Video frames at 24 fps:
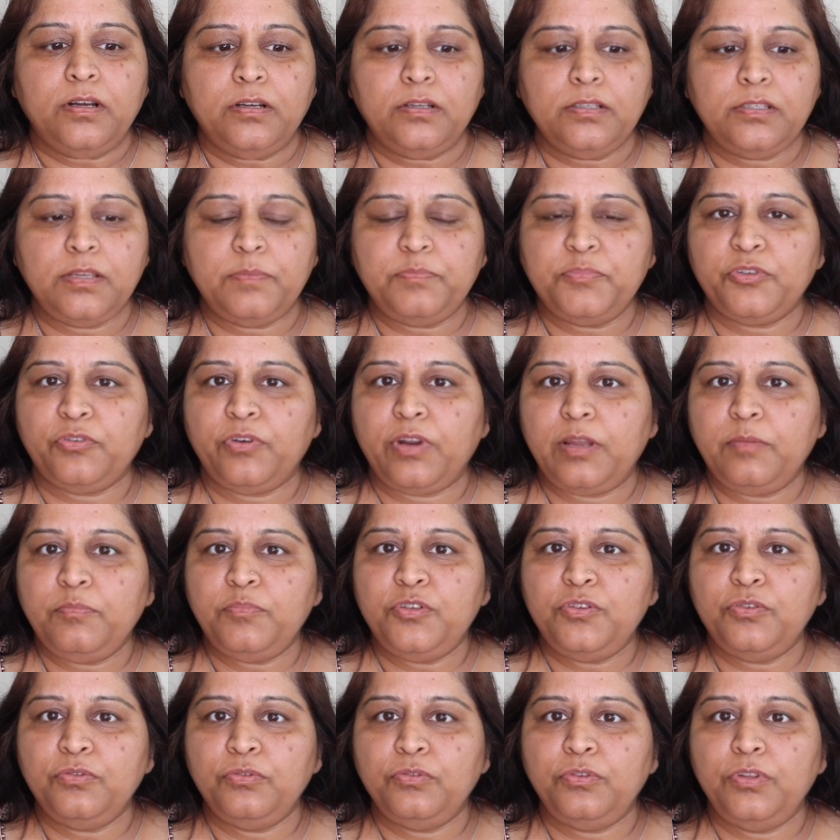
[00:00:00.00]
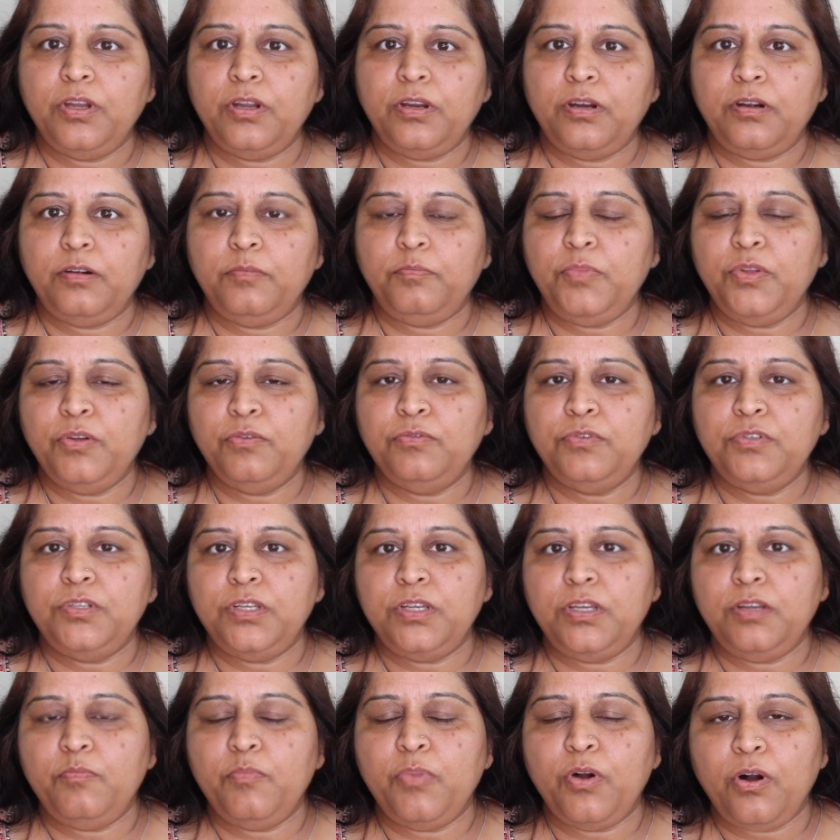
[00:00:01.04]
subscribed to their
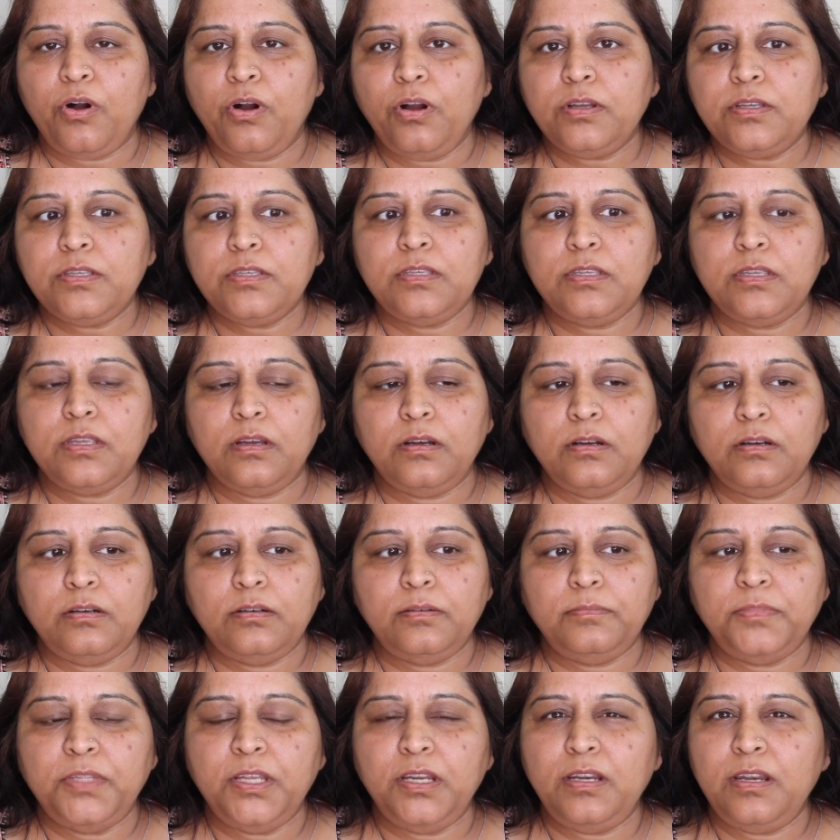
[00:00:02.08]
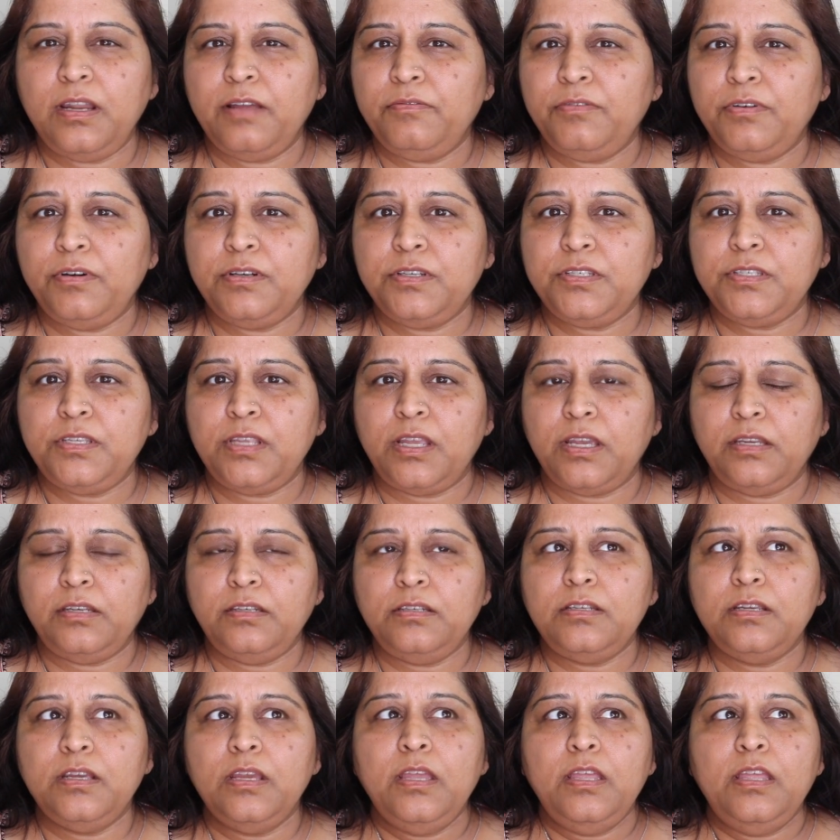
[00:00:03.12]
beauty box, they never
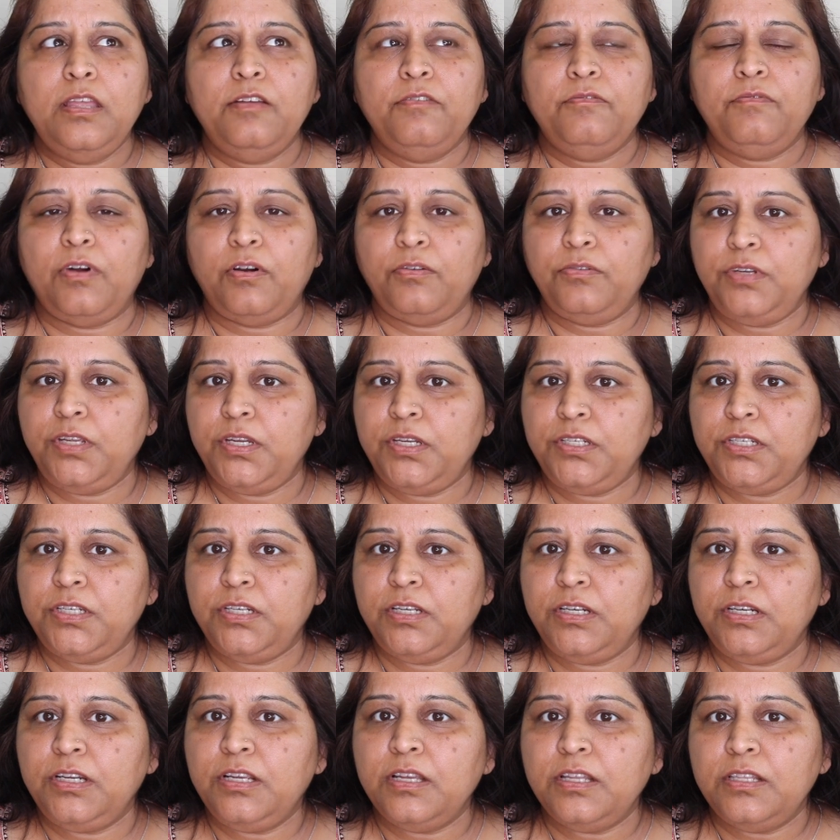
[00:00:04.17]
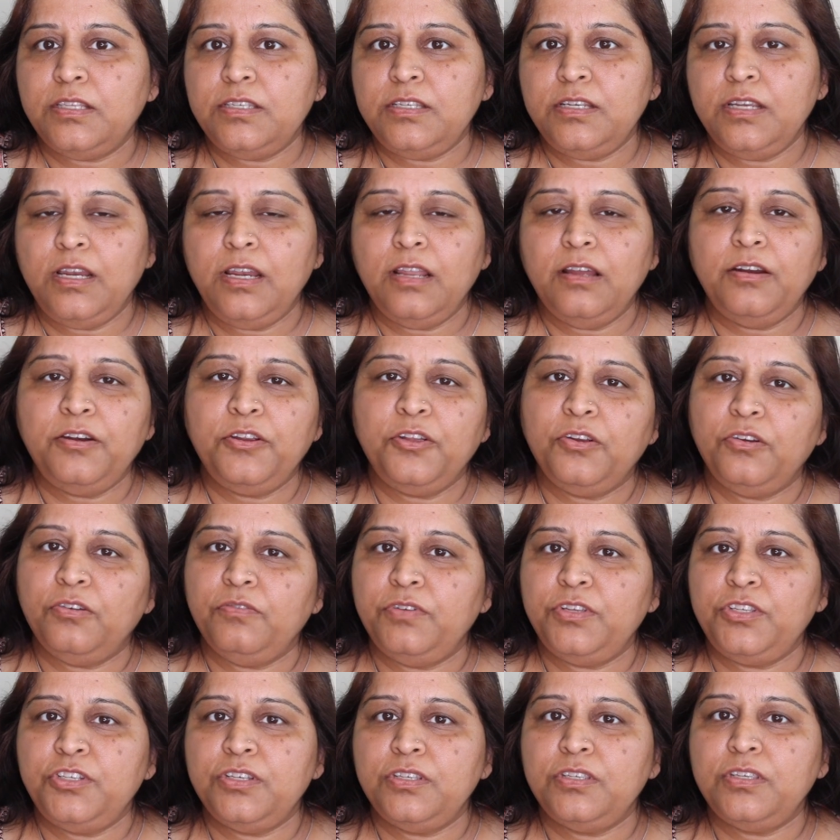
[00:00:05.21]
send foundation and concealer,
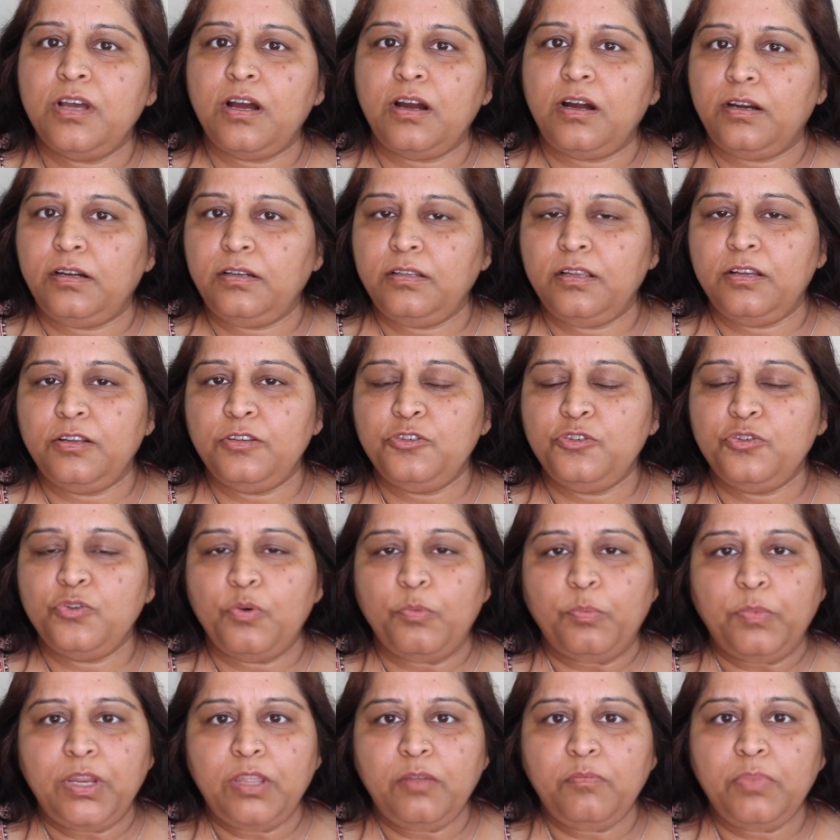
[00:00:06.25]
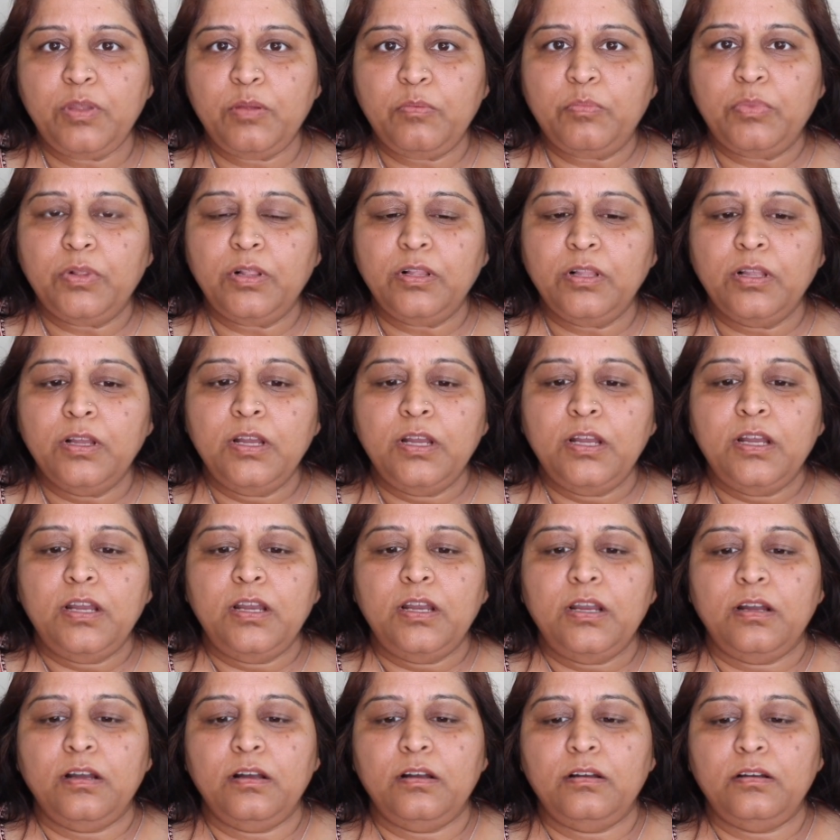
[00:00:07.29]
which is hard. There are so many people,
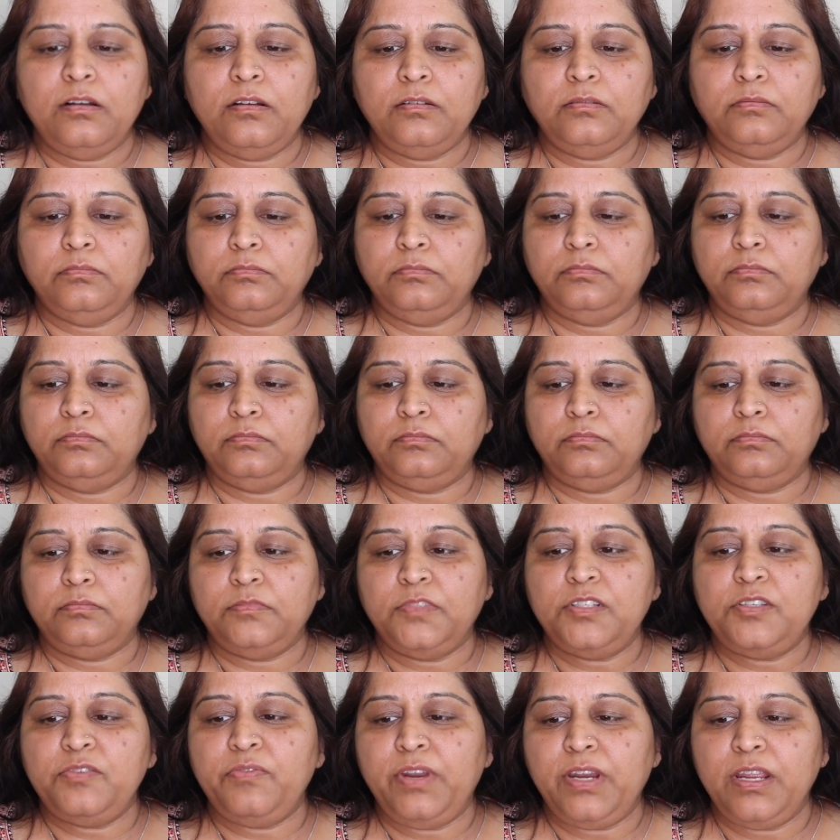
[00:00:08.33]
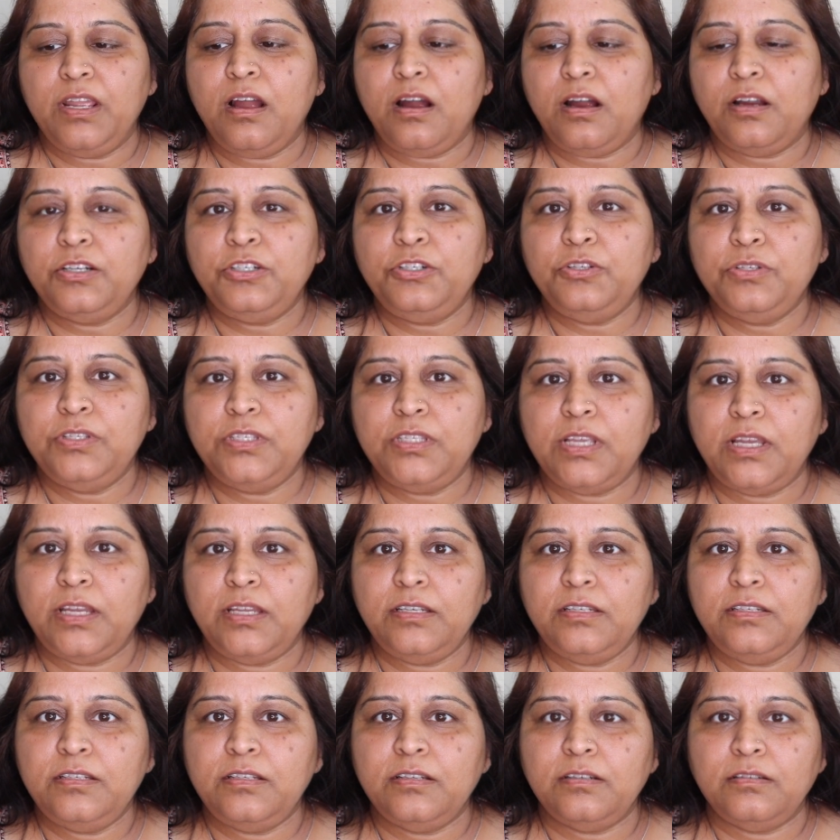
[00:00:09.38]
it's very hard to
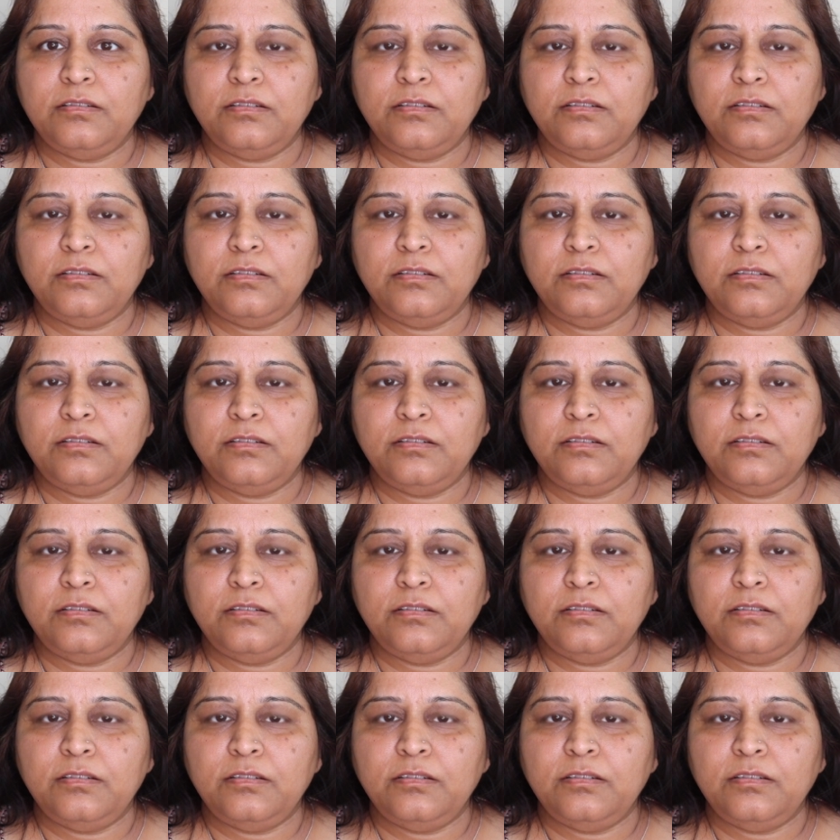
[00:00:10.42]
send,